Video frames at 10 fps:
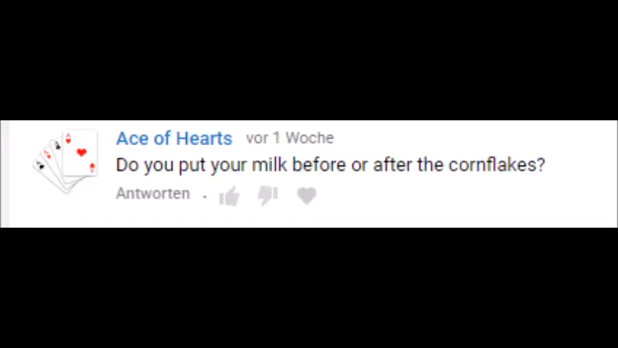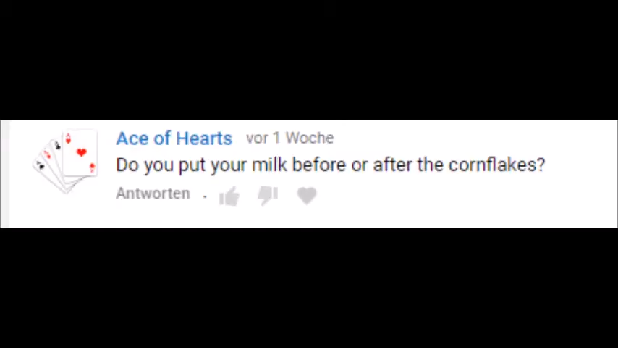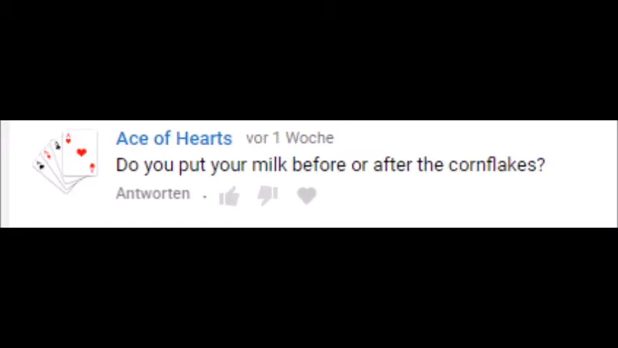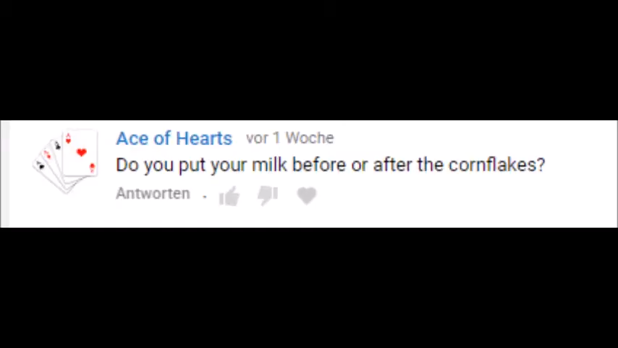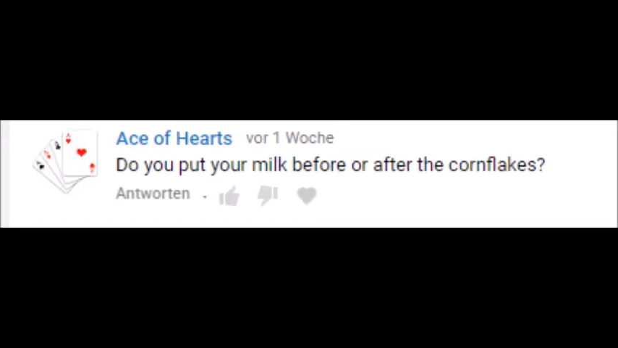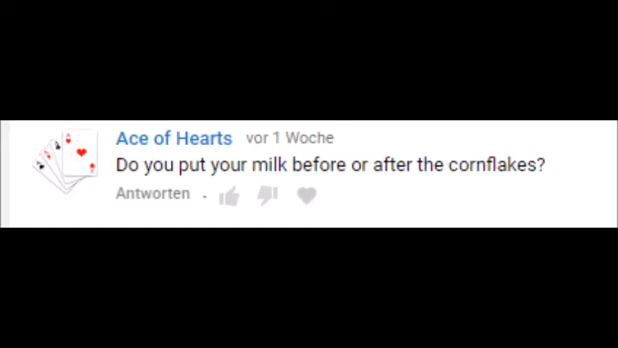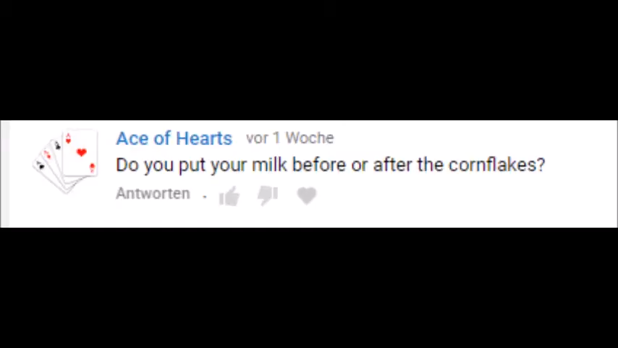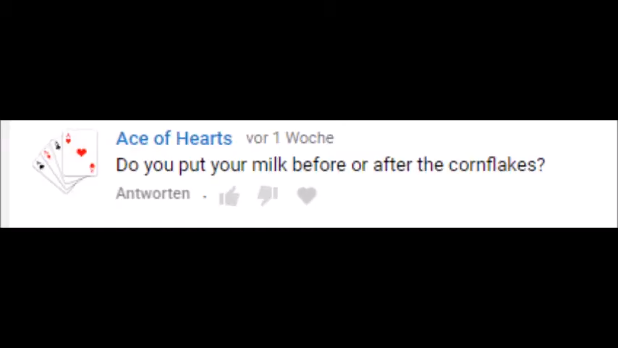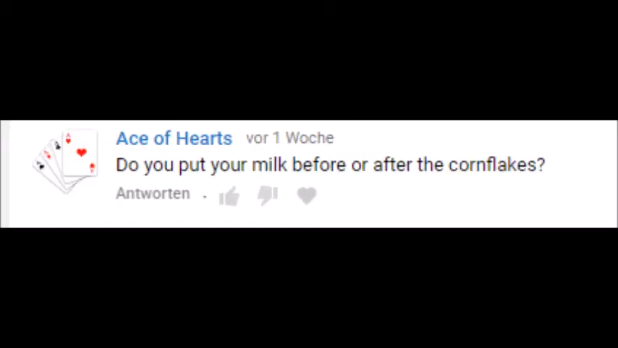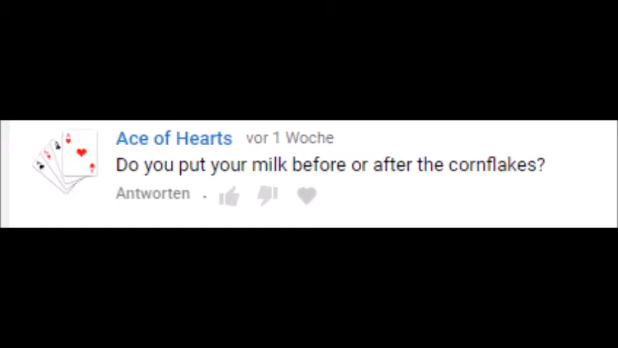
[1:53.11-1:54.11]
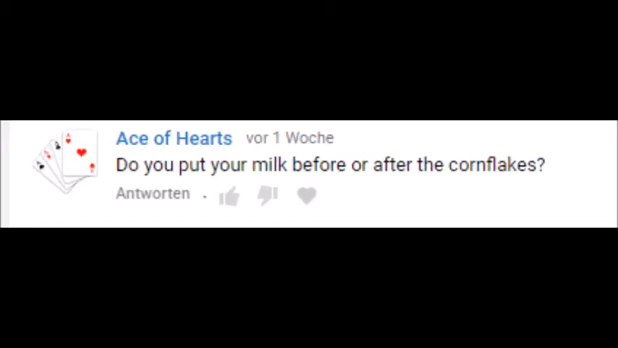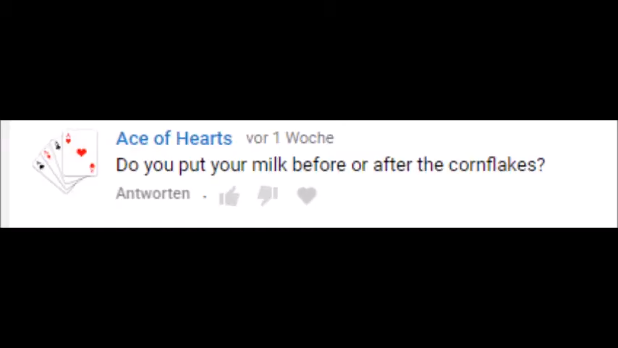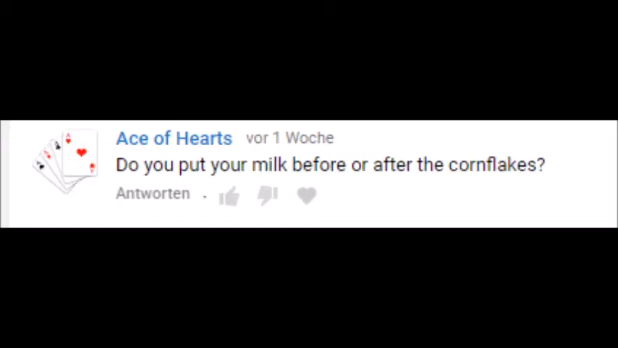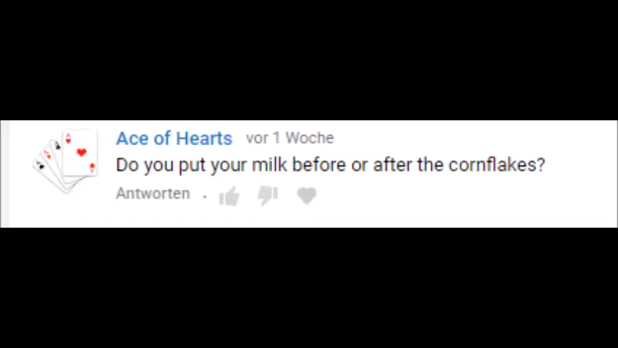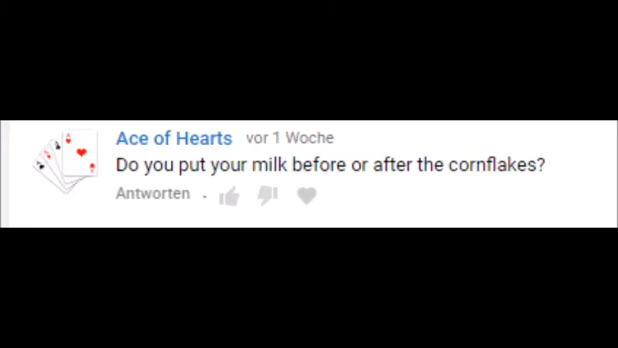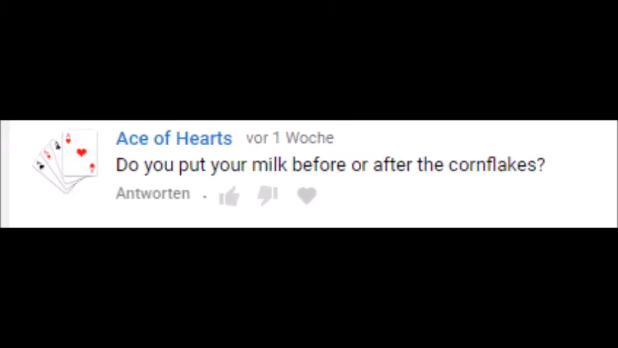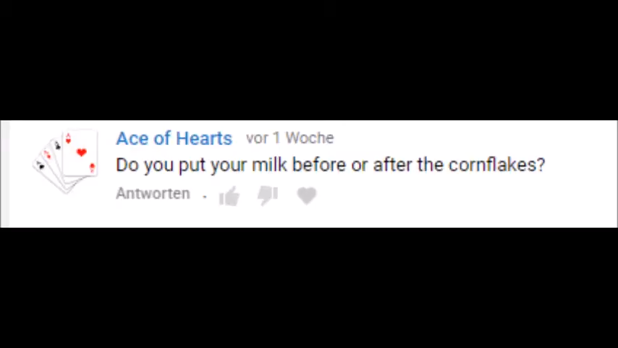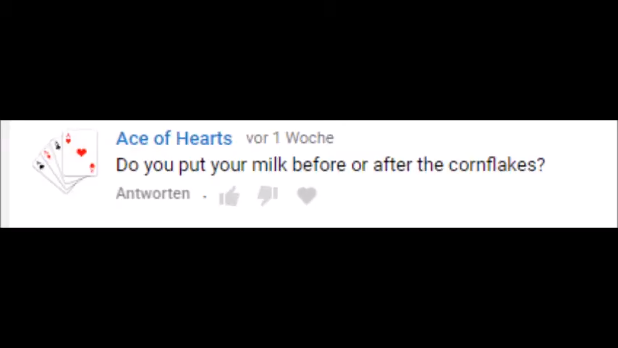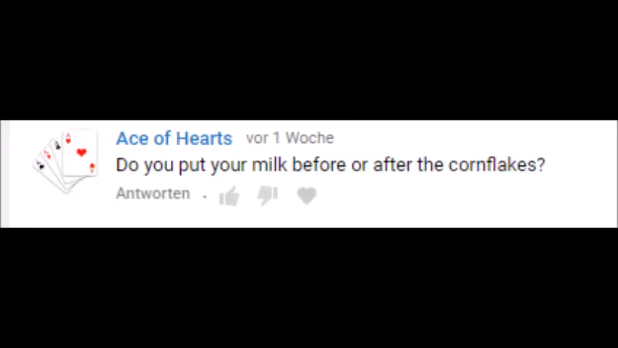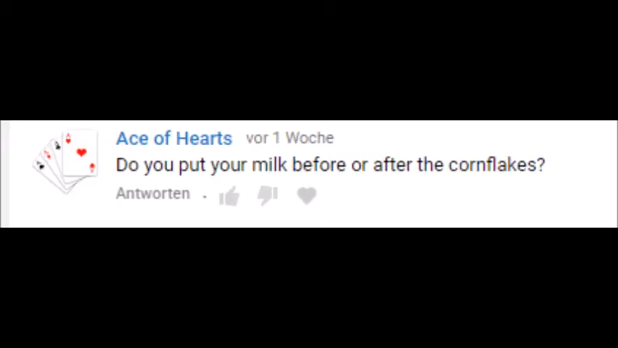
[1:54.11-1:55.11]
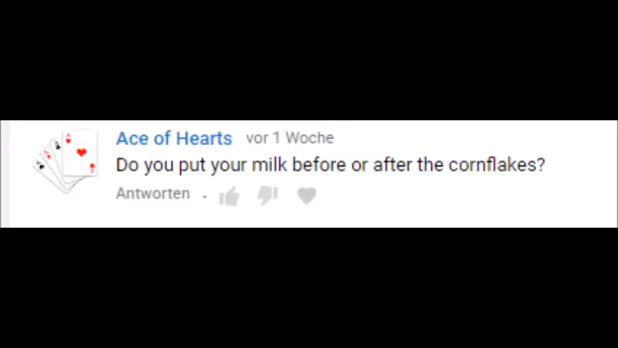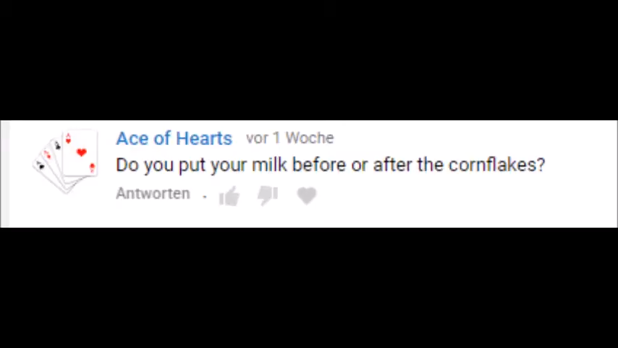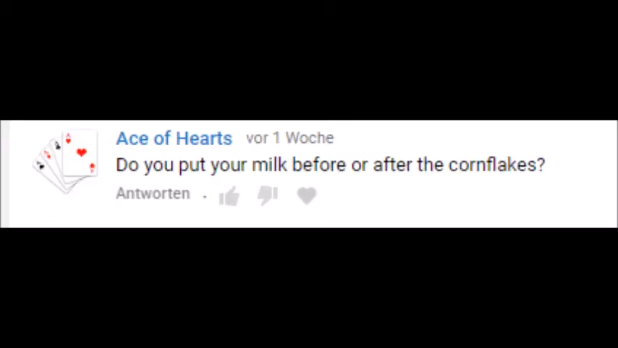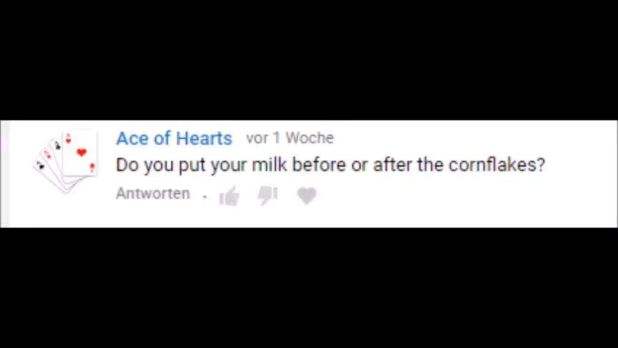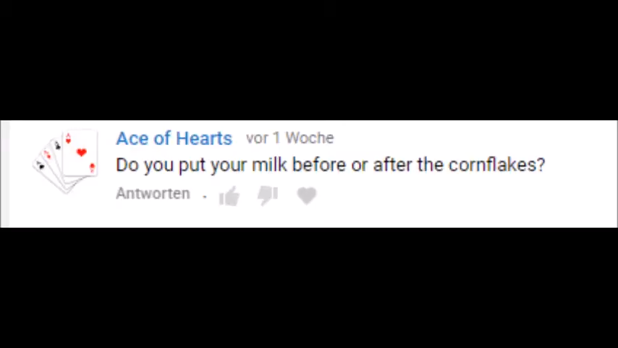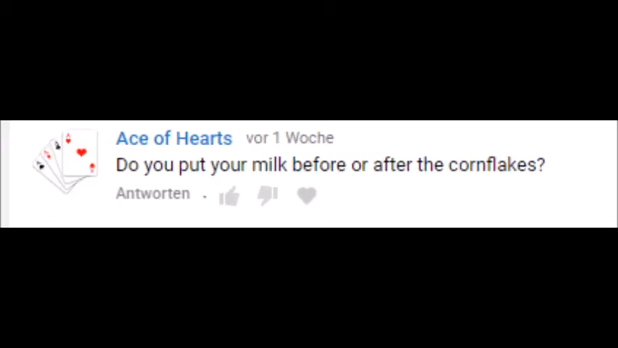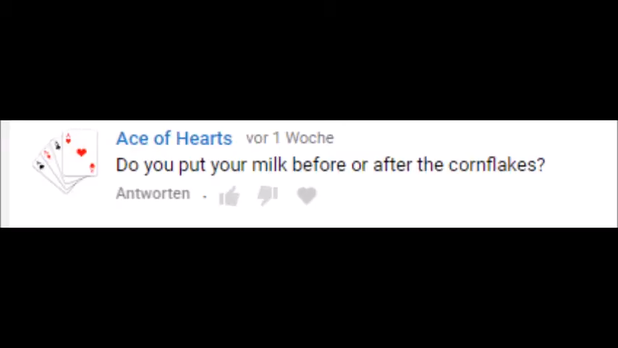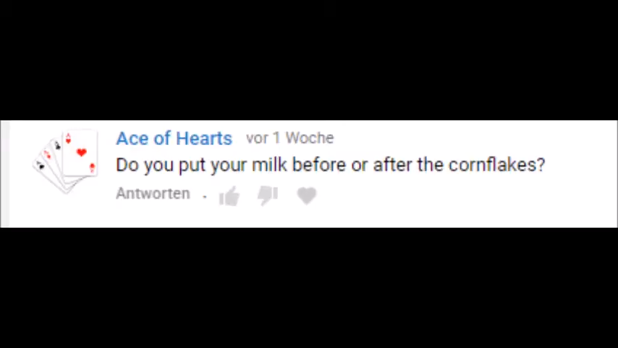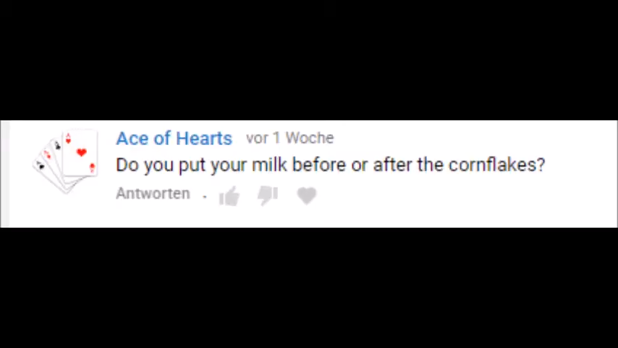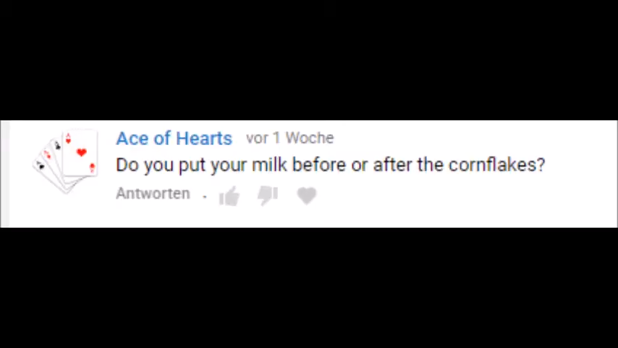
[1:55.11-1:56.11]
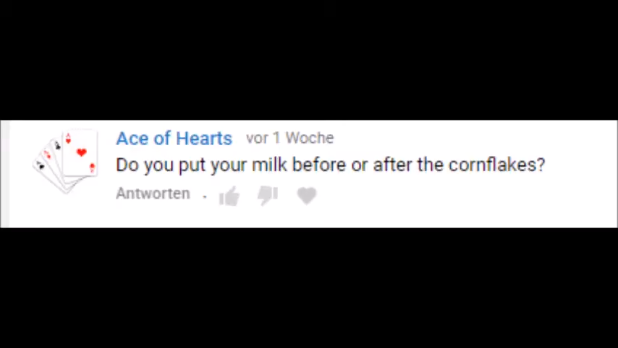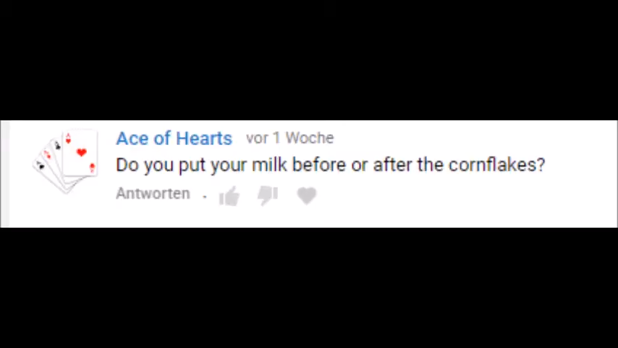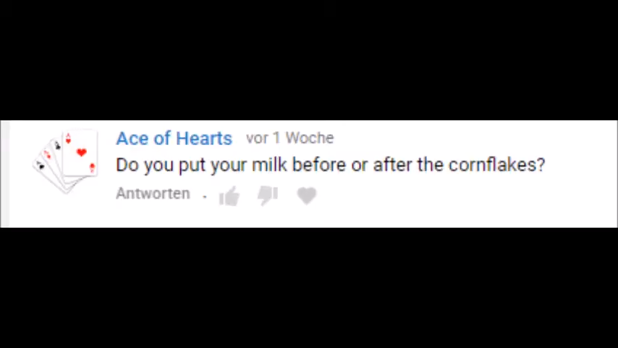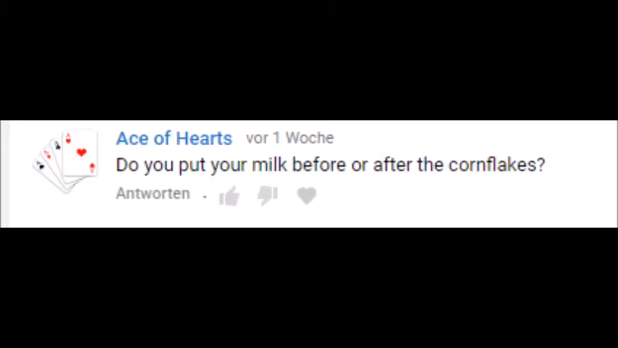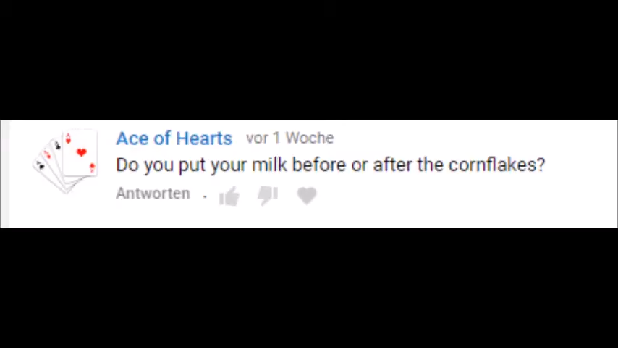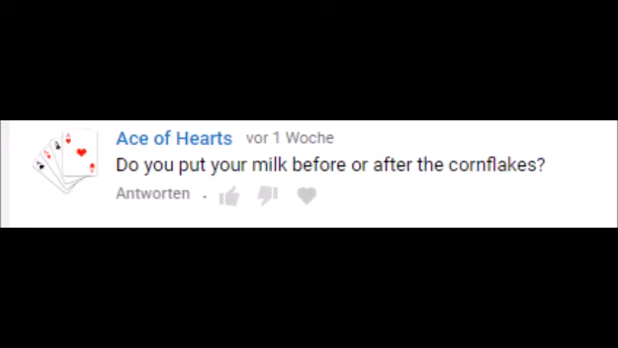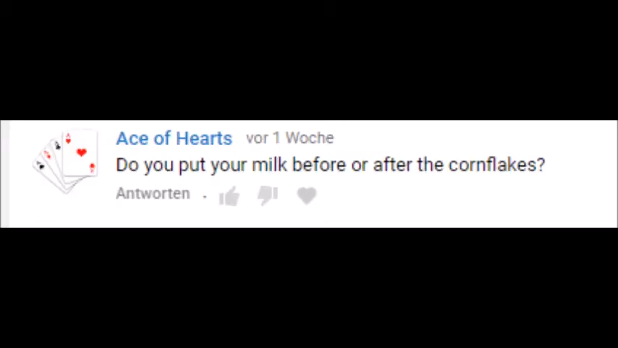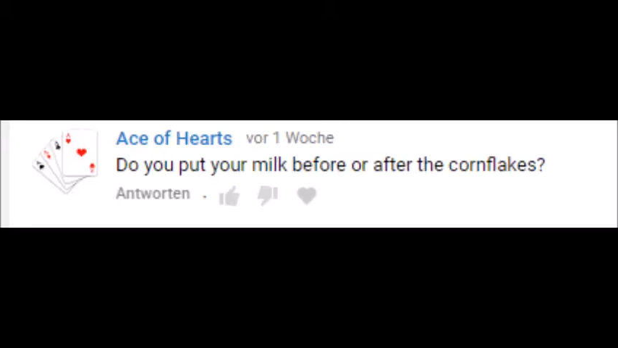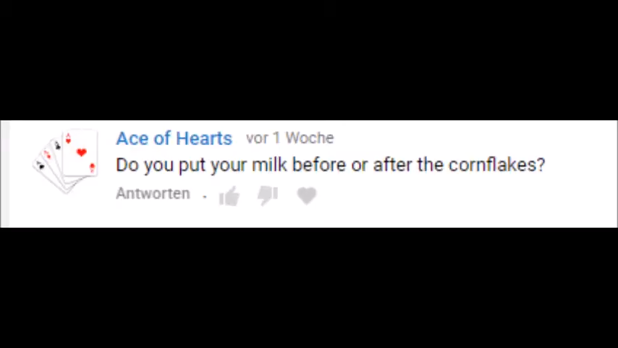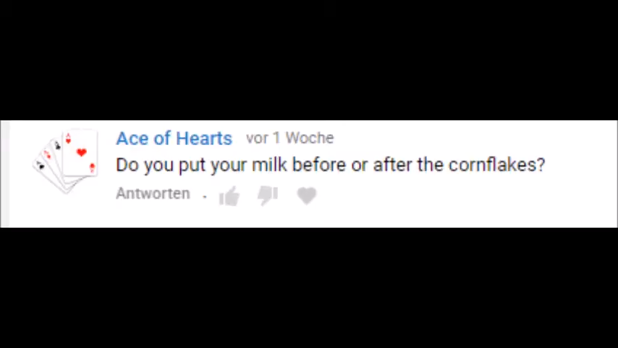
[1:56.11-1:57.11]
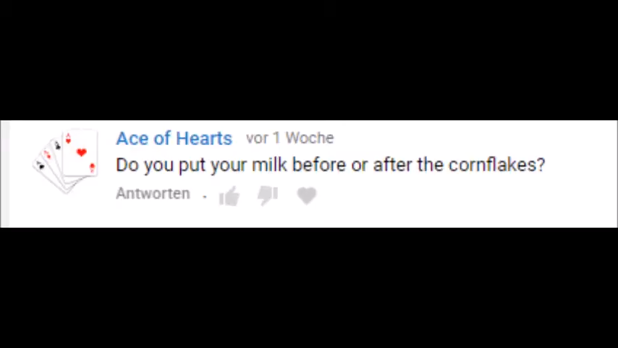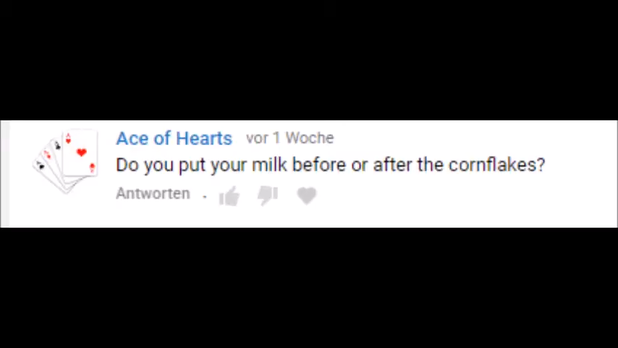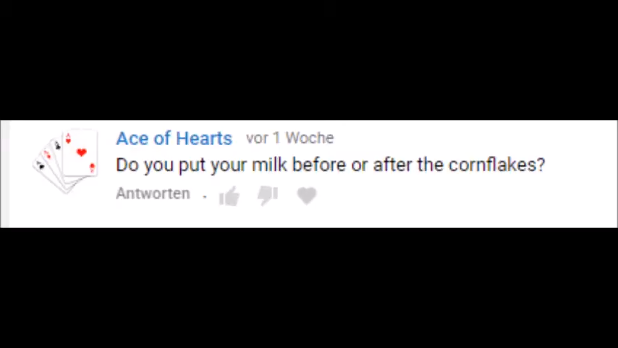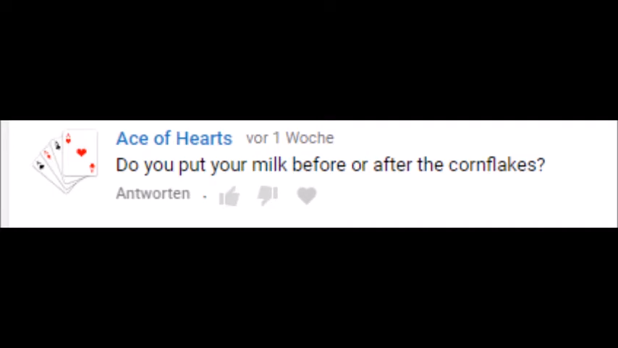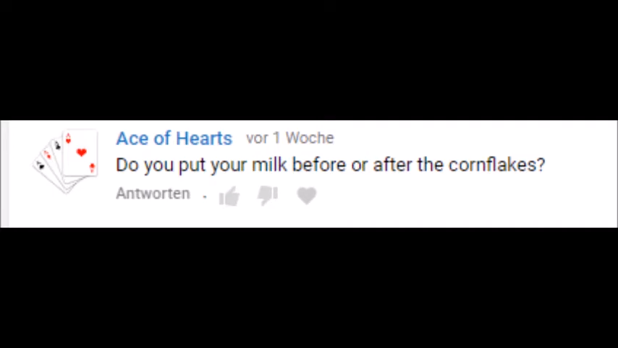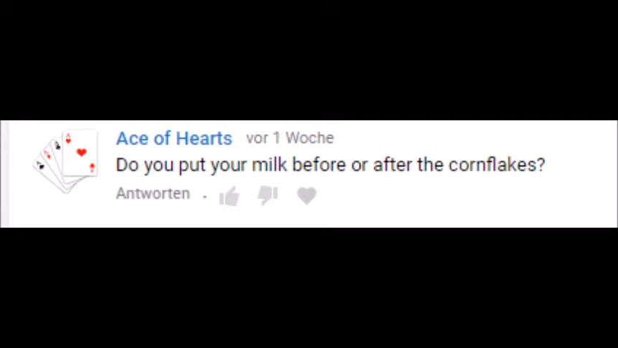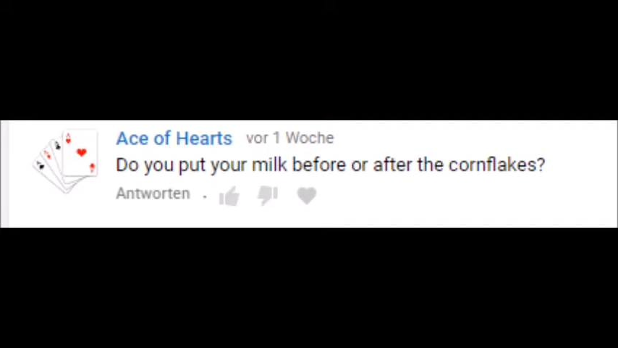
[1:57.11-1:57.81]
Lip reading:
Nobody's mouth can be seen.